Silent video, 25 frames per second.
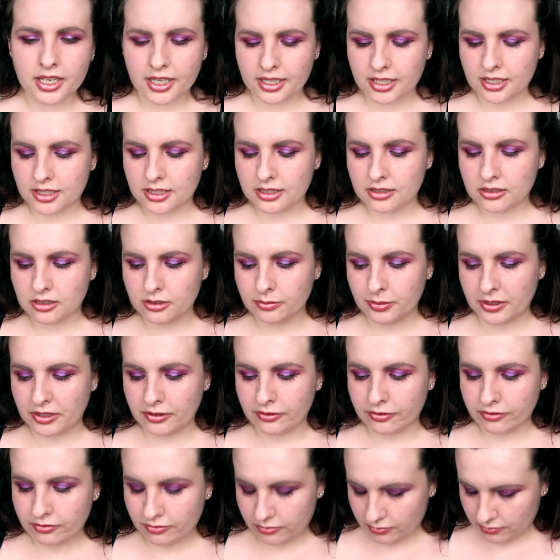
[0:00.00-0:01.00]
I add a little bit
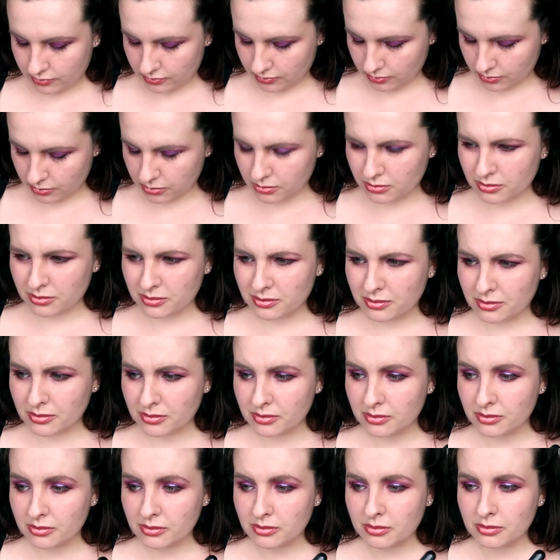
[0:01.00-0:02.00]
of
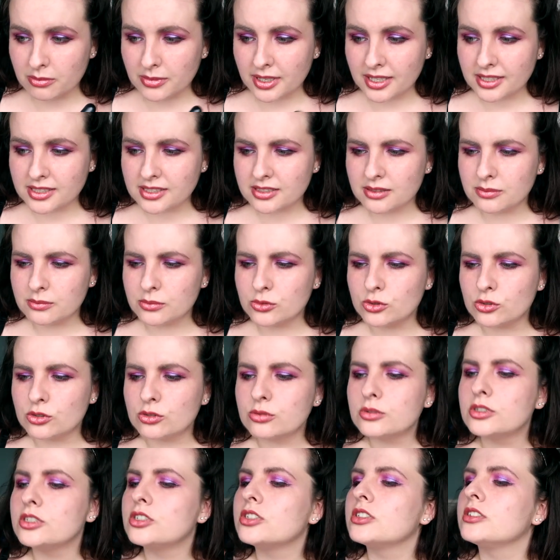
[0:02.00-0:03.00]
Max and More,
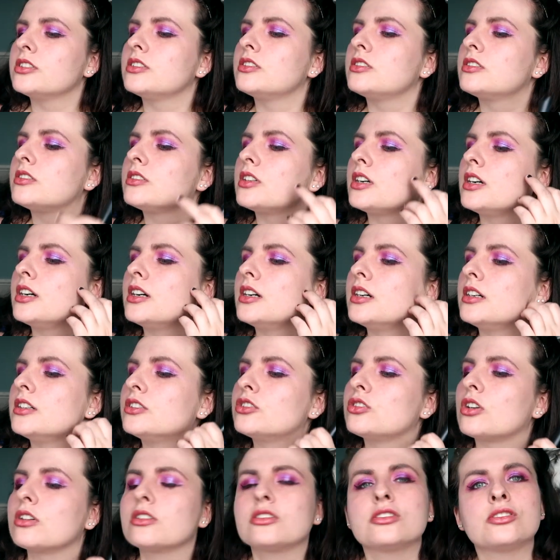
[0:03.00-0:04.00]
which is uh,
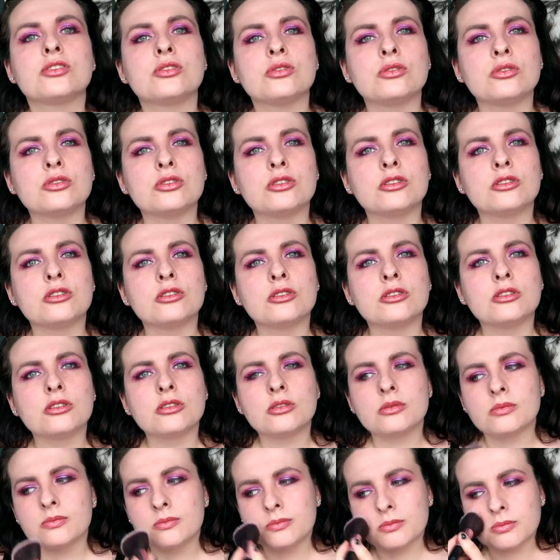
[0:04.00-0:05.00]
drugstore
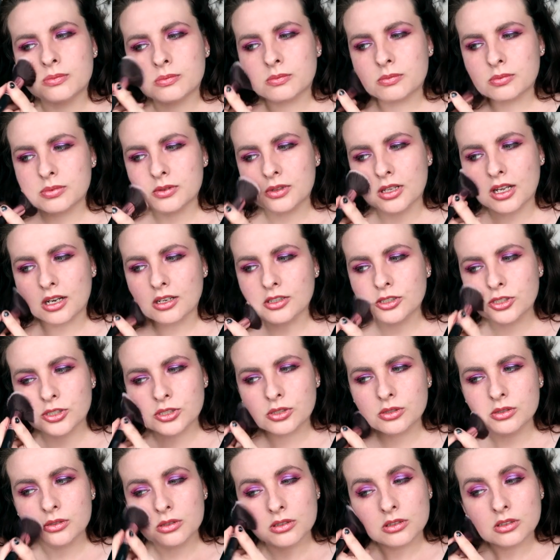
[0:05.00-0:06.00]

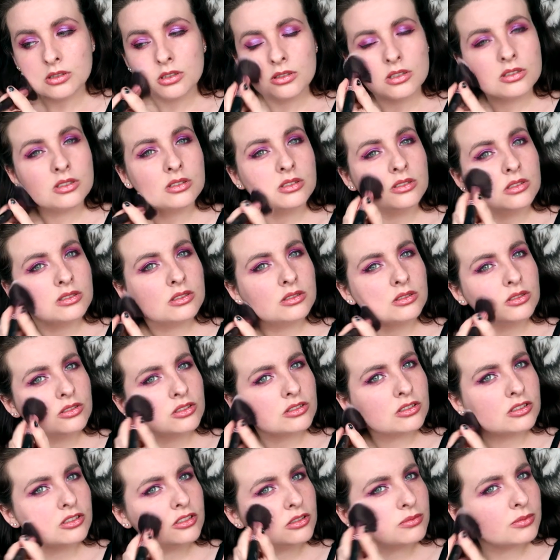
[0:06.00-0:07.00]
blush,
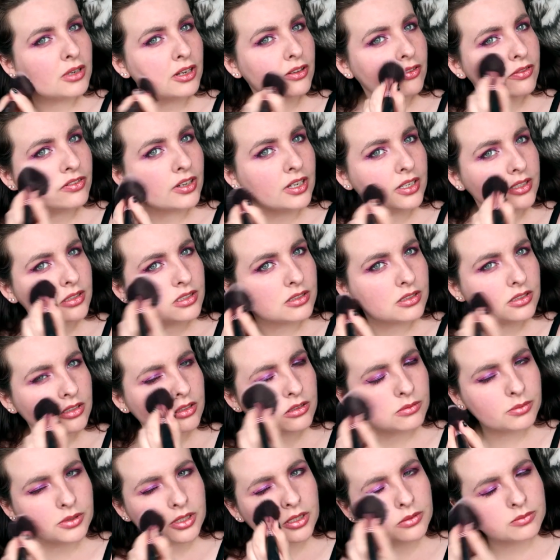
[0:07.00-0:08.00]
just to my face a
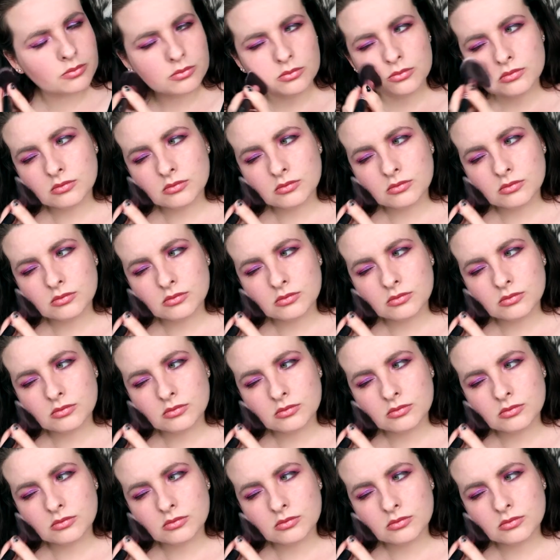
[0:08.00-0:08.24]
little bit.